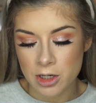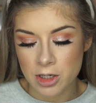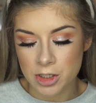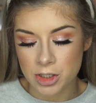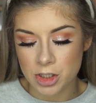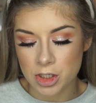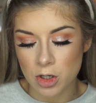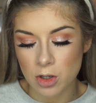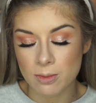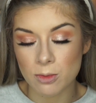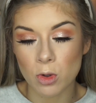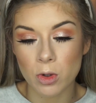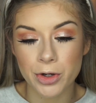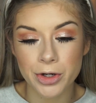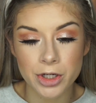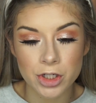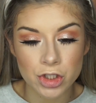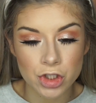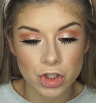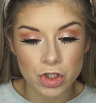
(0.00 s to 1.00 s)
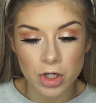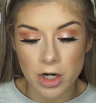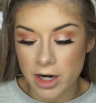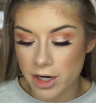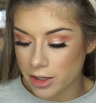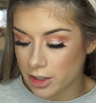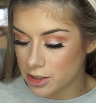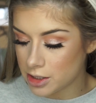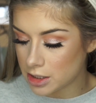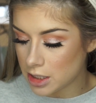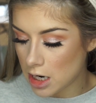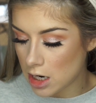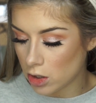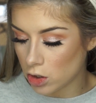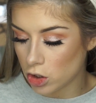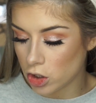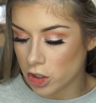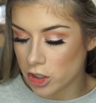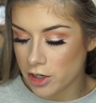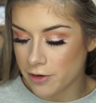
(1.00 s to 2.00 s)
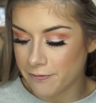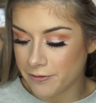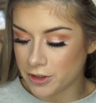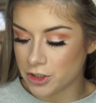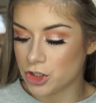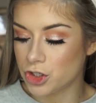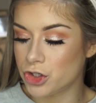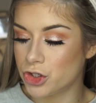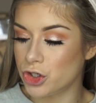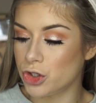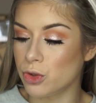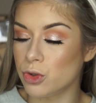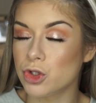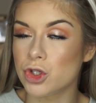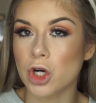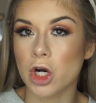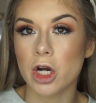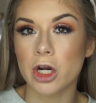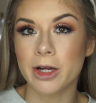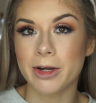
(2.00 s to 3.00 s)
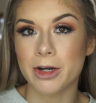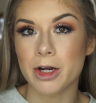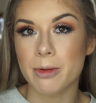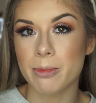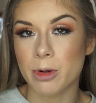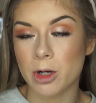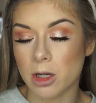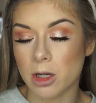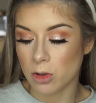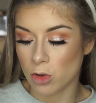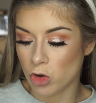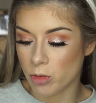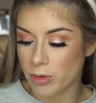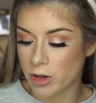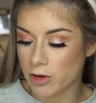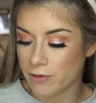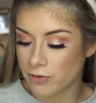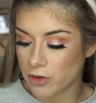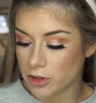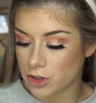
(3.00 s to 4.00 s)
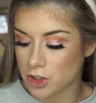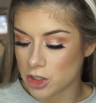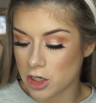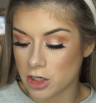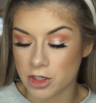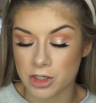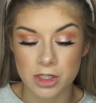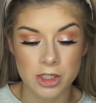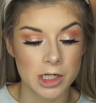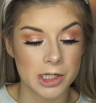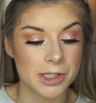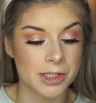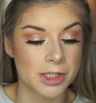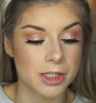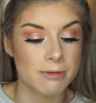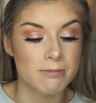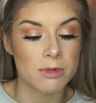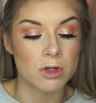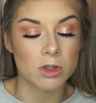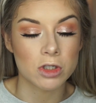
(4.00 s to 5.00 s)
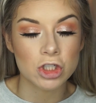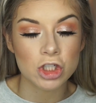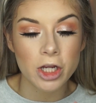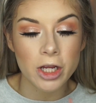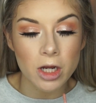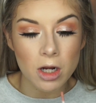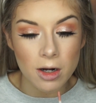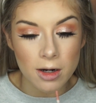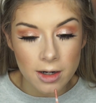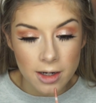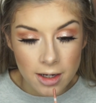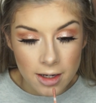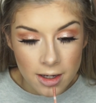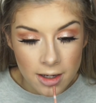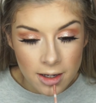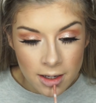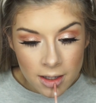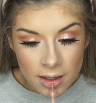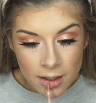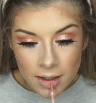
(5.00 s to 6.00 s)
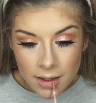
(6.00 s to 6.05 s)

So I'm going to try this color, and if it's too dark, I'm gonna little bit of this Anastasia Milkshake on it.